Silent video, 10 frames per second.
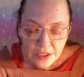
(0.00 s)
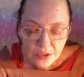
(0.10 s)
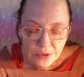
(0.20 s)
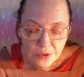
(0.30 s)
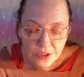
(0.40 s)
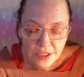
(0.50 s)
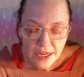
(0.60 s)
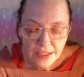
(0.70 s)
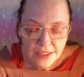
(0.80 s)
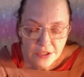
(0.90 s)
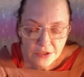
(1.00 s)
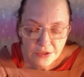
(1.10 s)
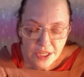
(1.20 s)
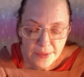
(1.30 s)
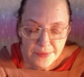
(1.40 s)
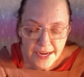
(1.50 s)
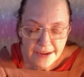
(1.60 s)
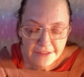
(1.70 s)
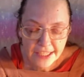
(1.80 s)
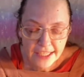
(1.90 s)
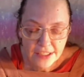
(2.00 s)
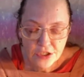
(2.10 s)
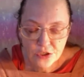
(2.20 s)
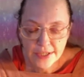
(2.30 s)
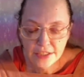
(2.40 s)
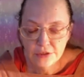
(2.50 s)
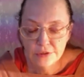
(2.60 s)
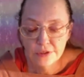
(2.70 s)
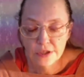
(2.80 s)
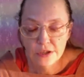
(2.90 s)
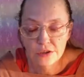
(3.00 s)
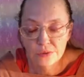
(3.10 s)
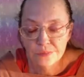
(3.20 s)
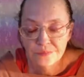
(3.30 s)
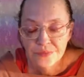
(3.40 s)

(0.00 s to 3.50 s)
who could not circumnavigate straight through the home.